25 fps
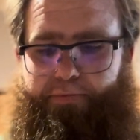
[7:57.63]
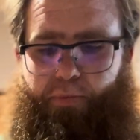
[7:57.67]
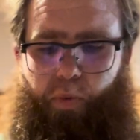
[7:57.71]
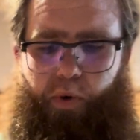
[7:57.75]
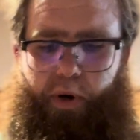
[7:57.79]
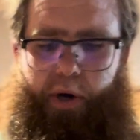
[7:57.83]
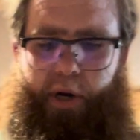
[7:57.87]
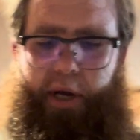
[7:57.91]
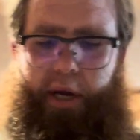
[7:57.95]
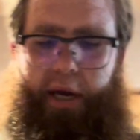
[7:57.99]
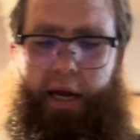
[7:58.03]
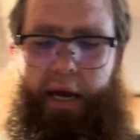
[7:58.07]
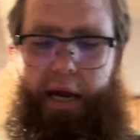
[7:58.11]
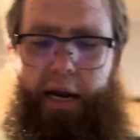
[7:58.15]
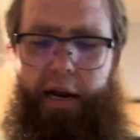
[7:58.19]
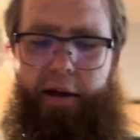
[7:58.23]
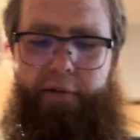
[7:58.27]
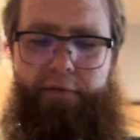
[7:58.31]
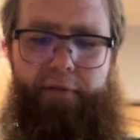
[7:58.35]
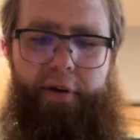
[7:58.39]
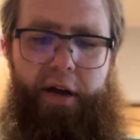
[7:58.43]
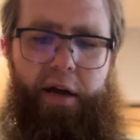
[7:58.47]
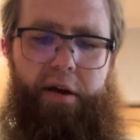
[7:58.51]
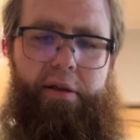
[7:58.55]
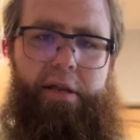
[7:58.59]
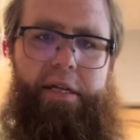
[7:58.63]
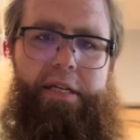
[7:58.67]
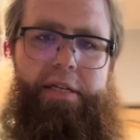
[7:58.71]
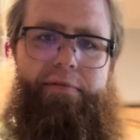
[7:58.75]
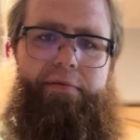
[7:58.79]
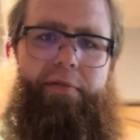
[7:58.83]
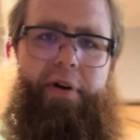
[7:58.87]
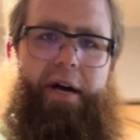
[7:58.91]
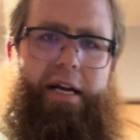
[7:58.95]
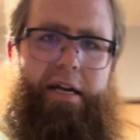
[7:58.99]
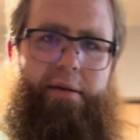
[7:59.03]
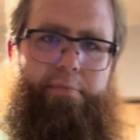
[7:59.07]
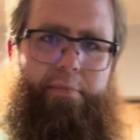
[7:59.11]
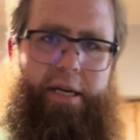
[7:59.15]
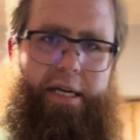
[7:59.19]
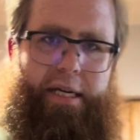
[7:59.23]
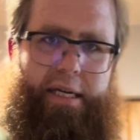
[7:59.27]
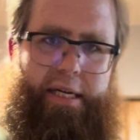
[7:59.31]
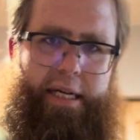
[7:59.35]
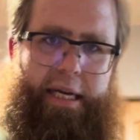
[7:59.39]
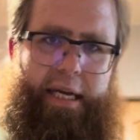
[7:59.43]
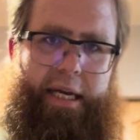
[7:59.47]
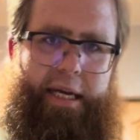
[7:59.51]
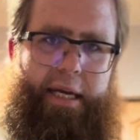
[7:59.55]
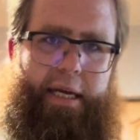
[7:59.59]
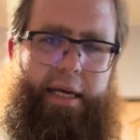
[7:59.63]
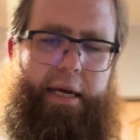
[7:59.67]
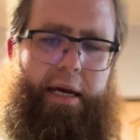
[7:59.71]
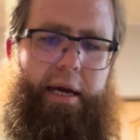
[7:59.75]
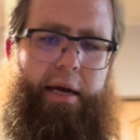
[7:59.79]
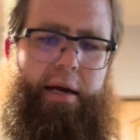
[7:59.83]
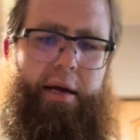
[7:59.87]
morning and I found this vitamin D.